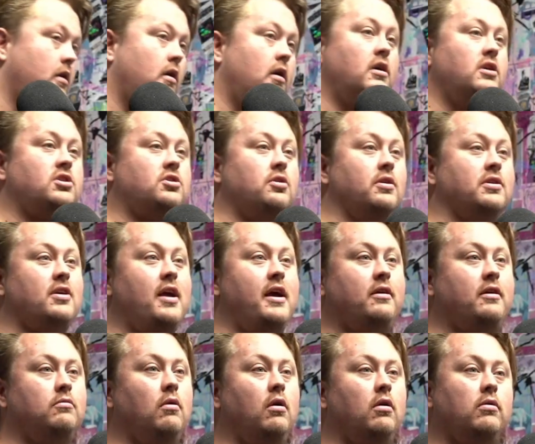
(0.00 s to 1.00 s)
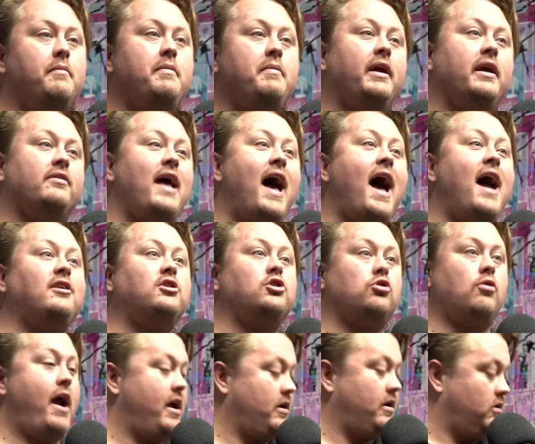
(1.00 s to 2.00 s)
So it's like, well, let me get that
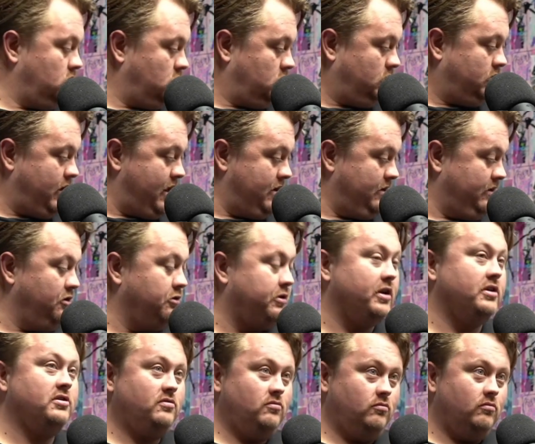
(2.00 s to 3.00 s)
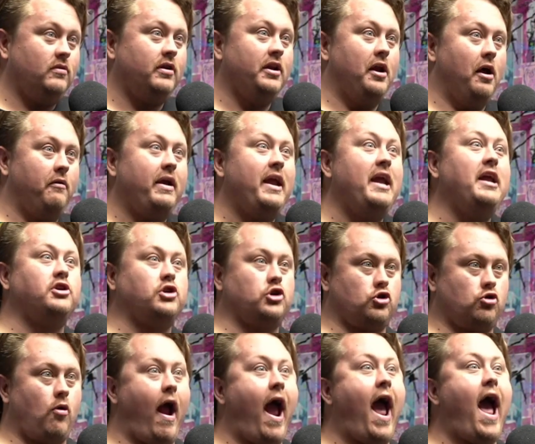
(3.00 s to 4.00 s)
track. And you can, each
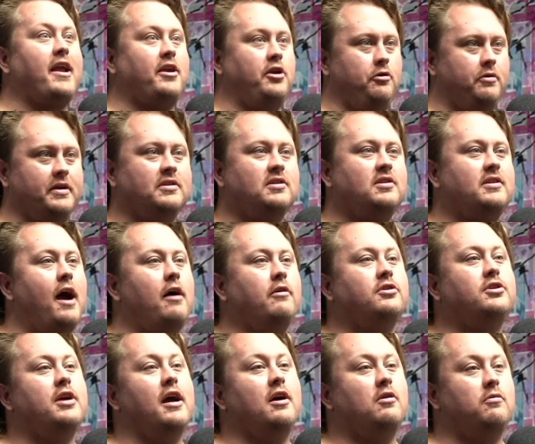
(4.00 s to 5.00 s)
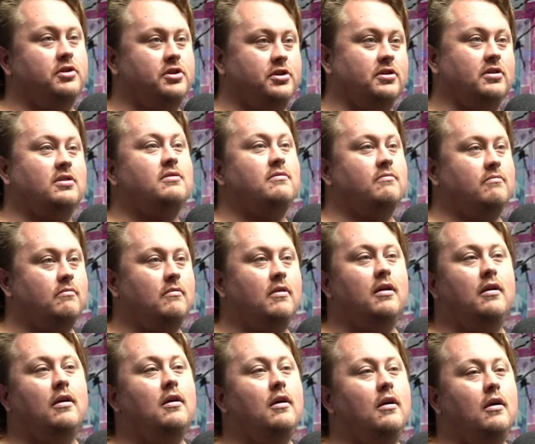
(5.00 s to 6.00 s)
track you can sound check, which is
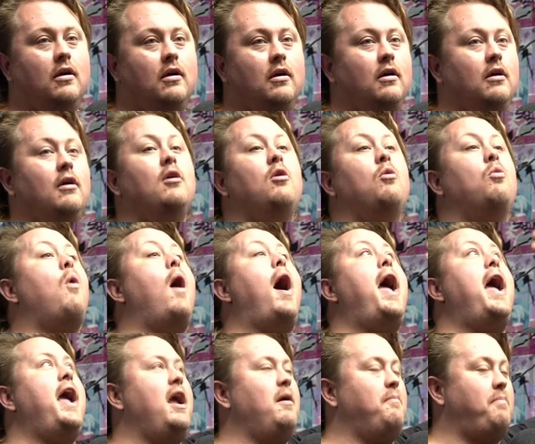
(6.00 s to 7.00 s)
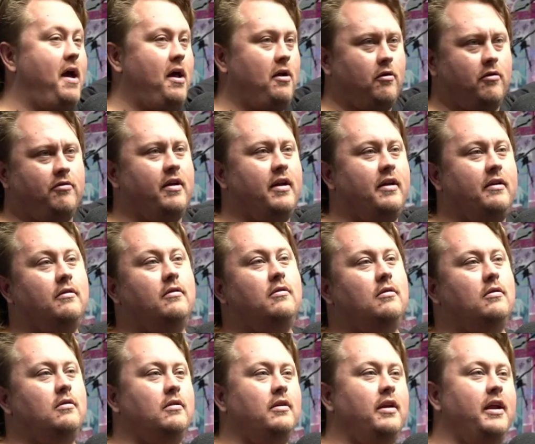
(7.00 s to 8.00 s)
way better than
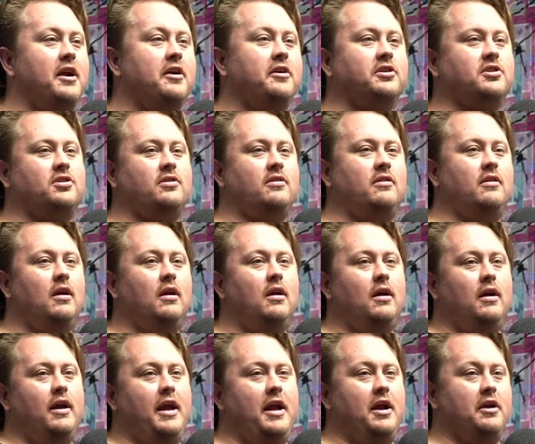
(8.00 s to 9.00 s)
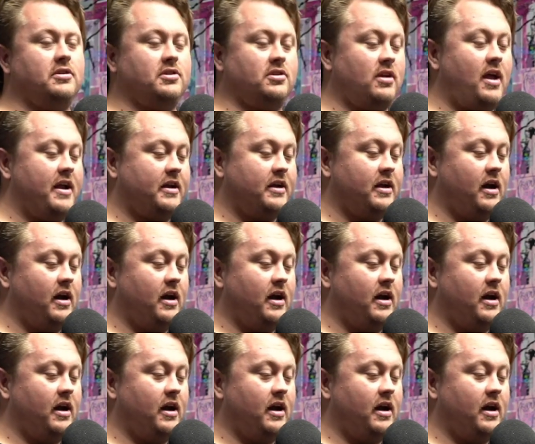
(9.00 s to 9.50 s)
here's like